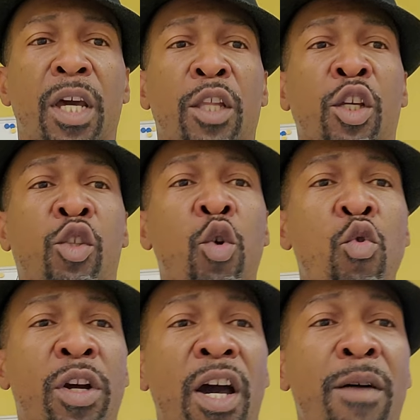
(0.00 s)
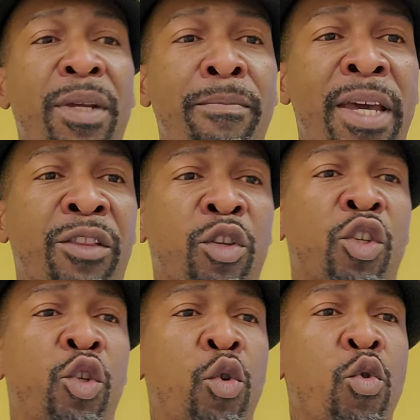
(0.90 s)
The two common
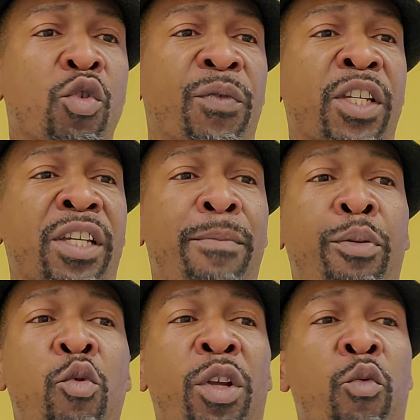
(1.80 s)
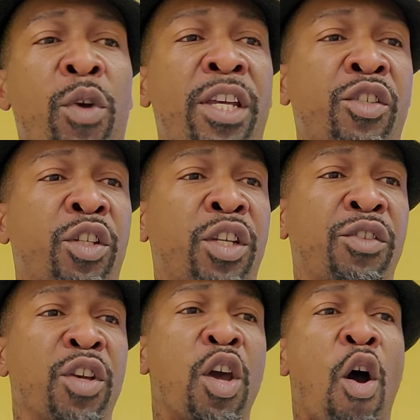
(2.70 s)
methods used for shampooing and rinsing
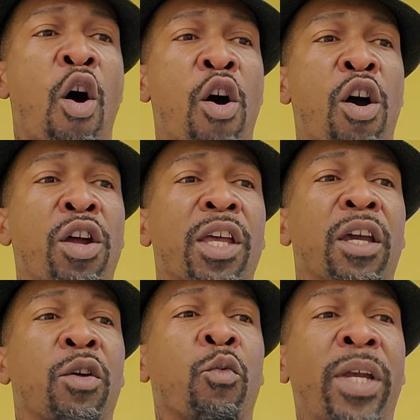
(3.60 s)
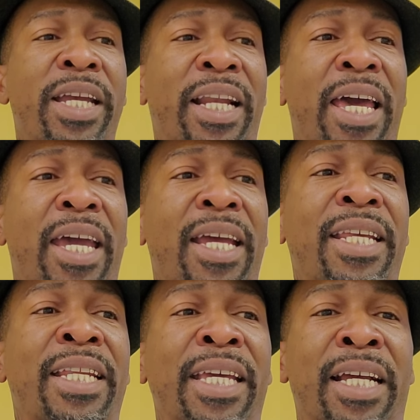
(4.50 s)
are recline
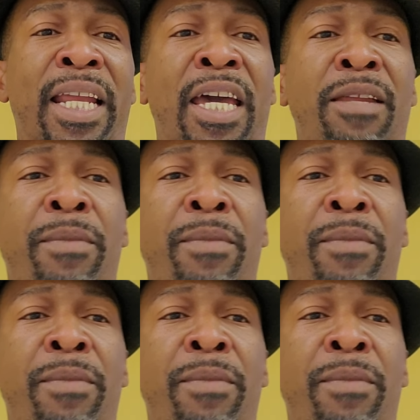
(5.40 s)
and incline